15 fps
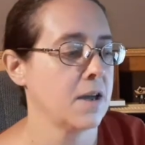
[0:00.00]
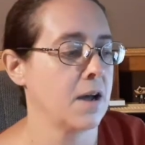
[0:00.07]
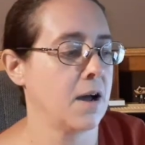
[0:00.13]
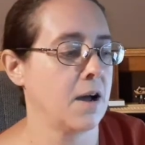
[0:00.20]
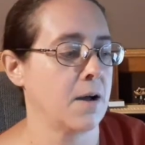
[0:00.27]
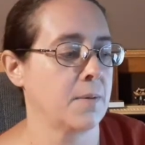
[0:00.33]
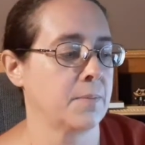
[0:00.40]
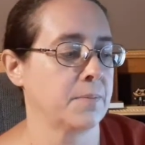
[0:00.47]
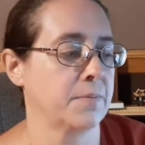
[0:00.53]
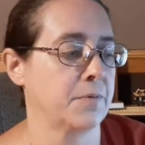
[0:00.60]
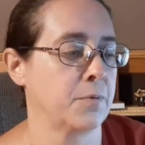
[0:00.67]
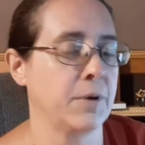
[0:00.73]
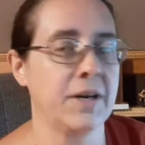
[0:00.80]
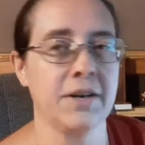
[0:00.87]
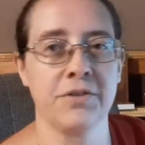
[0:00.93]
um,
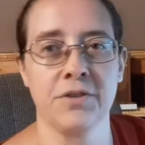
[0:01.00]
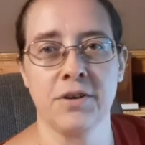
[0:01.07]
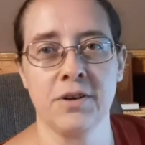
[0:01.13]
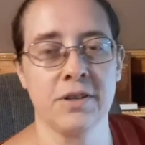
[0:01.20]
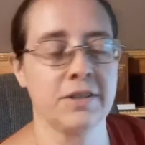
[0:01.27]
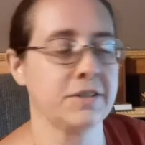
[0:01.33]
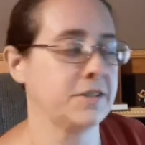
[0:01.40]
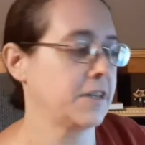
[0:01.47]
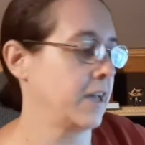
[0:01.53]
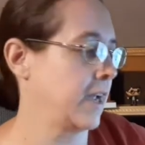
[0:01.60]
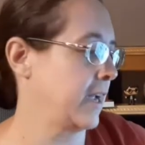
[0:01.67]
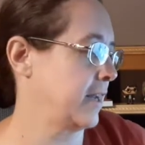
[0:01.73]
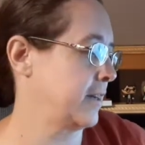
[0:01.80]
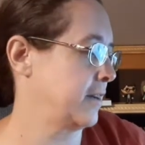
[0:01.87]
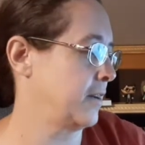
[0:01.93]
readathons
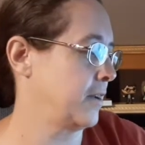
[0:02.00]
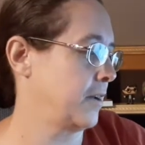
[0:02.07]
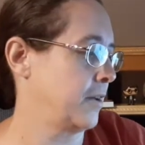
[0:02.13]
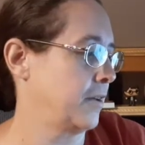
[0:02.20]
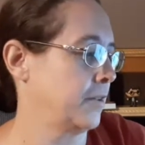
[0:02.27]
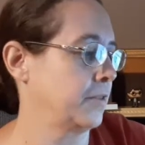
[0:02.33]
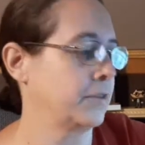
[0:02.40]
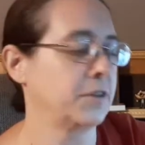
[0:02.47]
and uh,